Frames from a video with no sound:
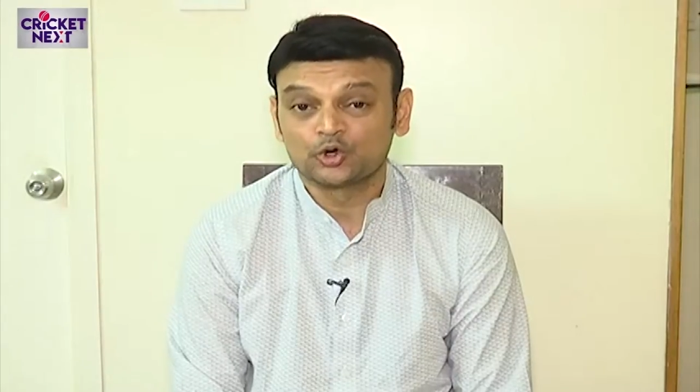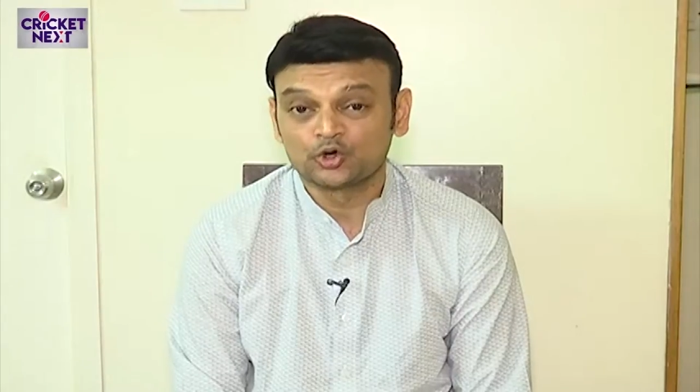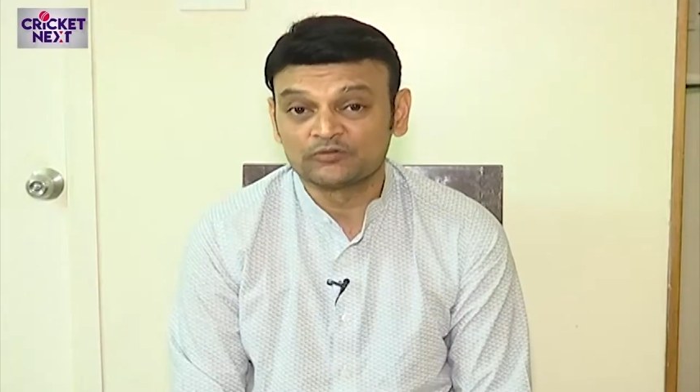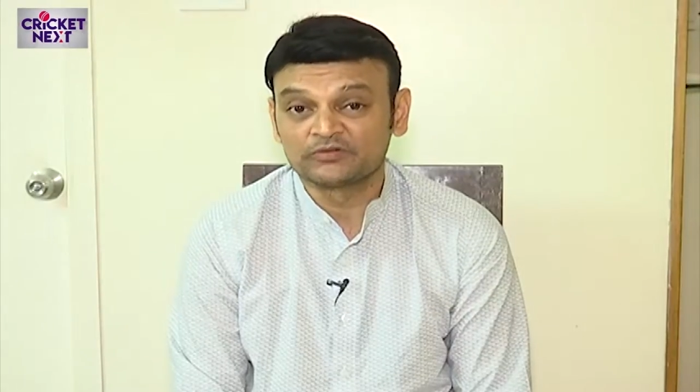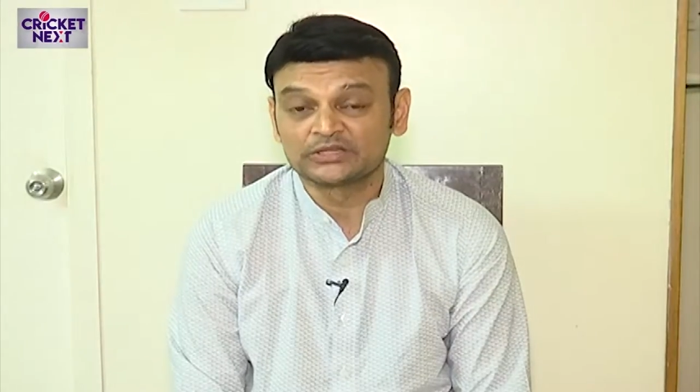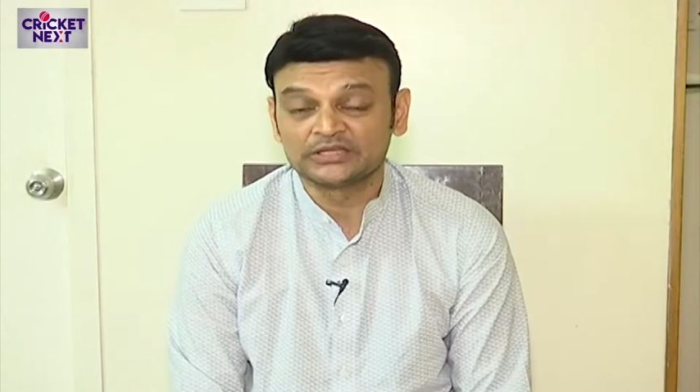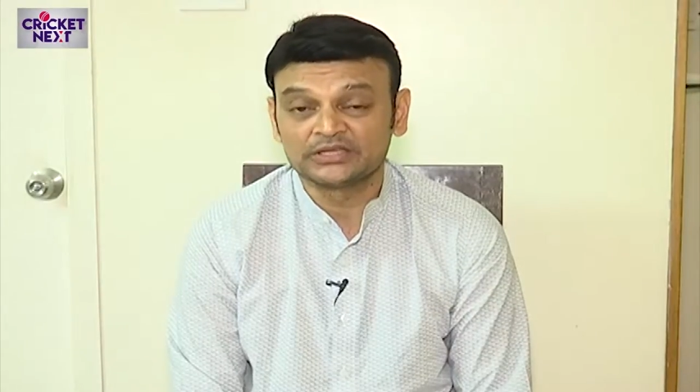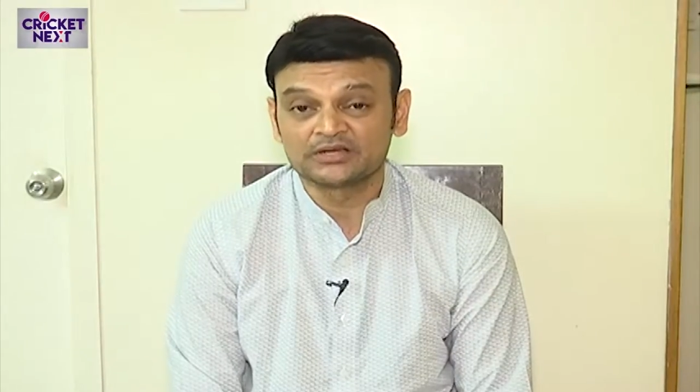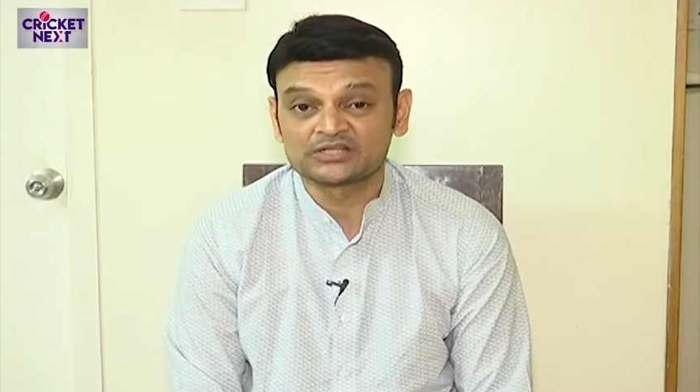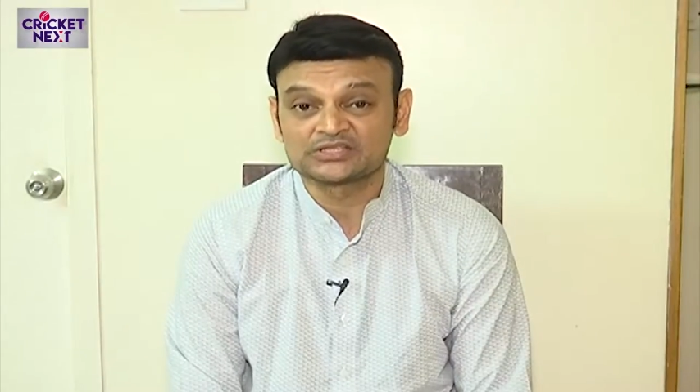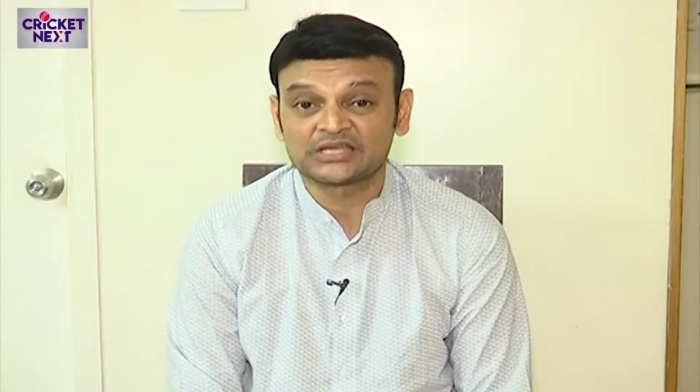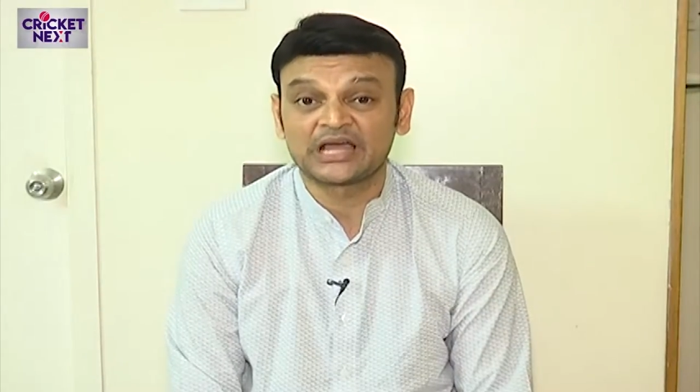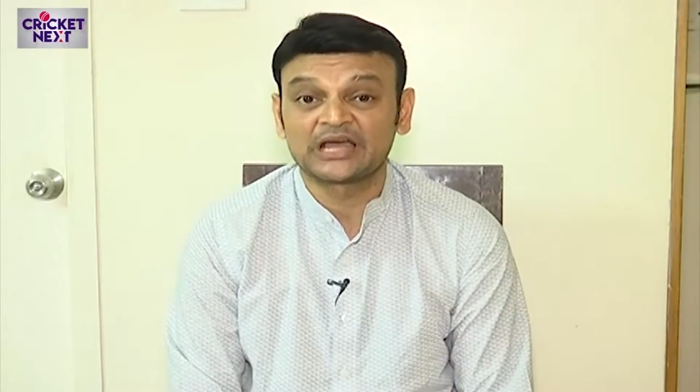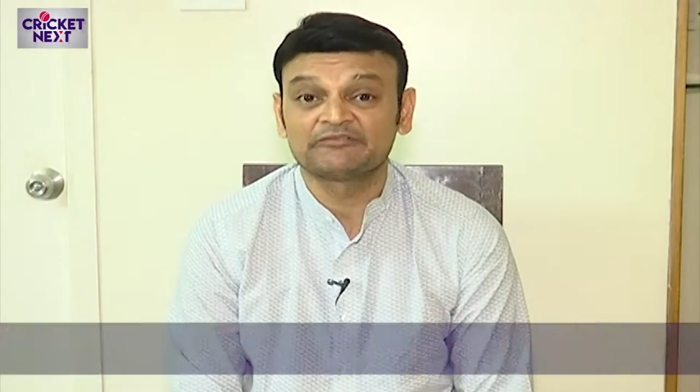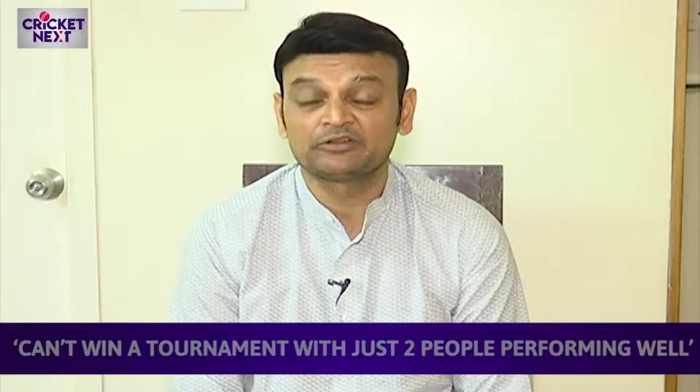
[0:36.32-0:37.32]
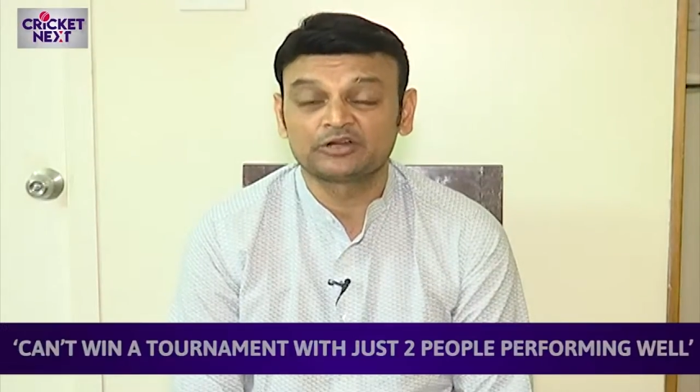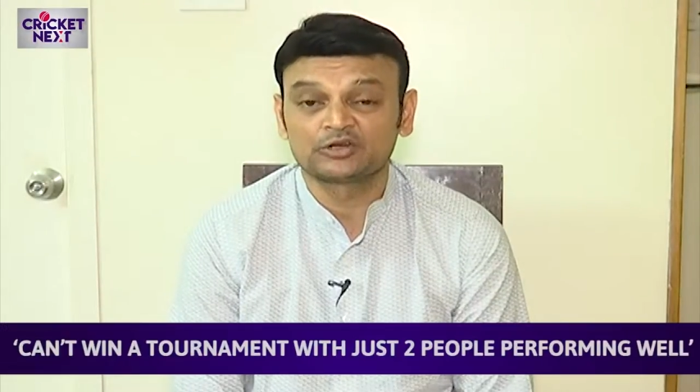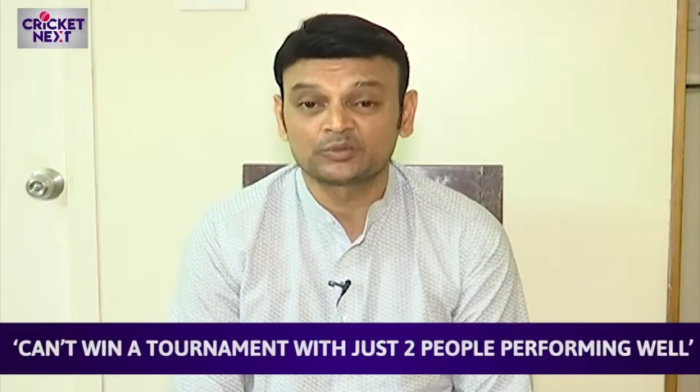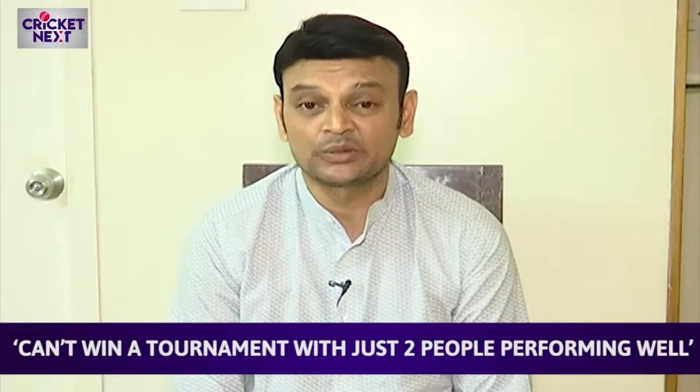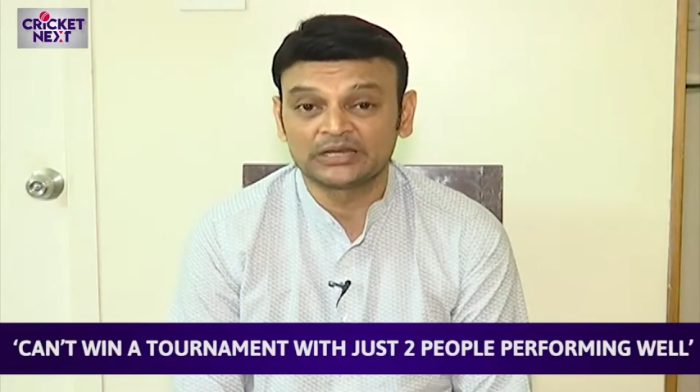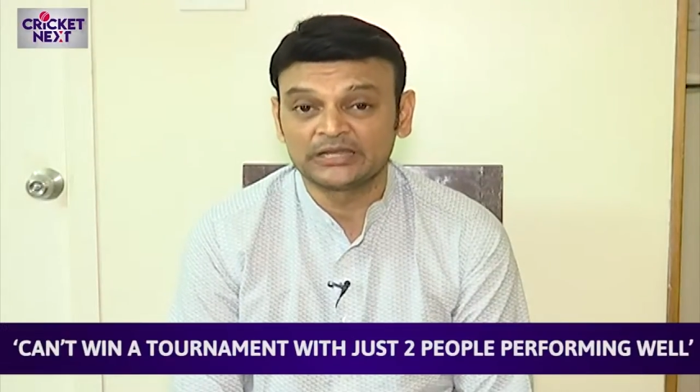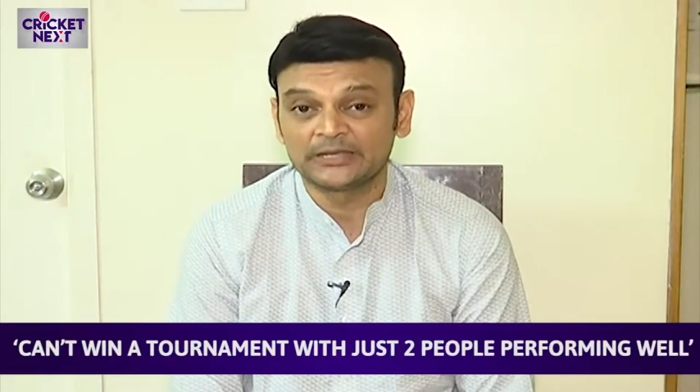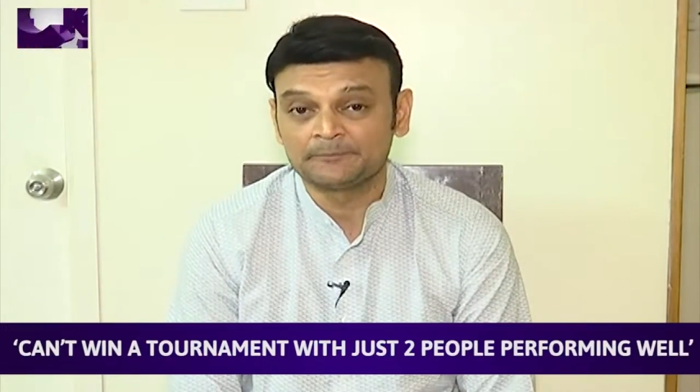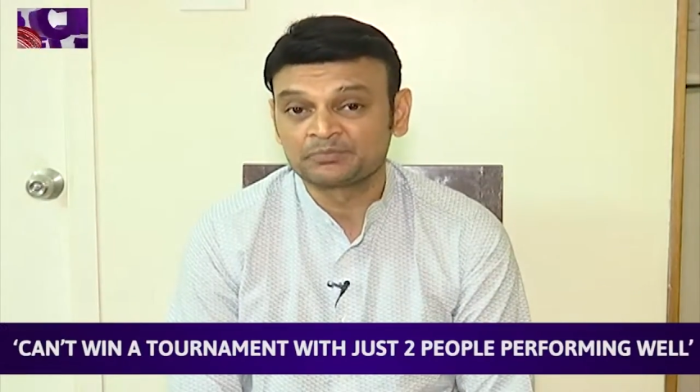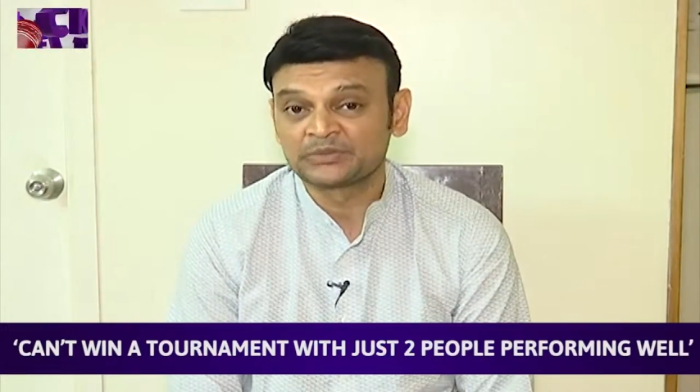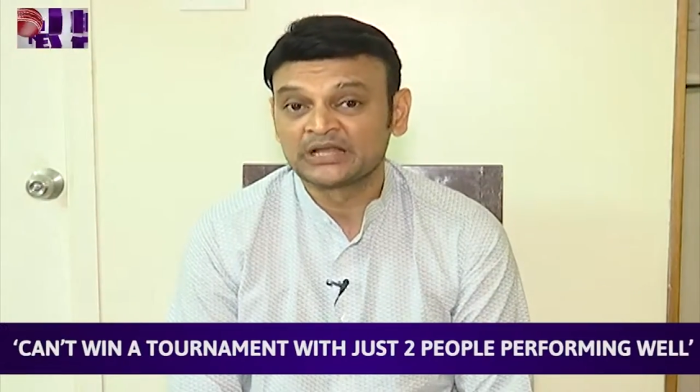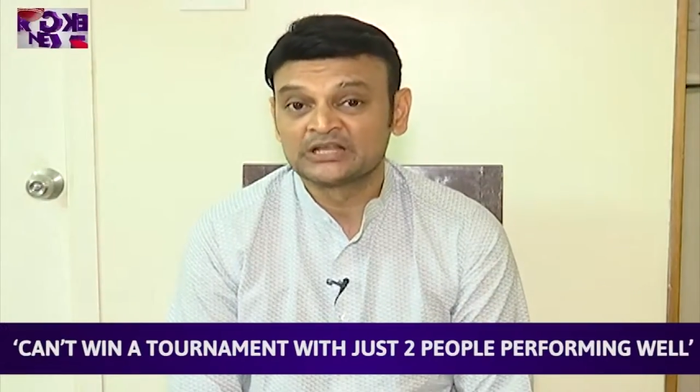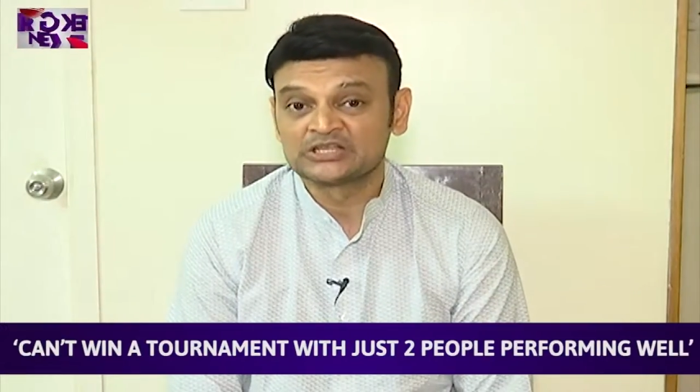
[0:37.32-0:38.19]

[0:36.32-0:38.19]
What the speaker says: over the years haven't really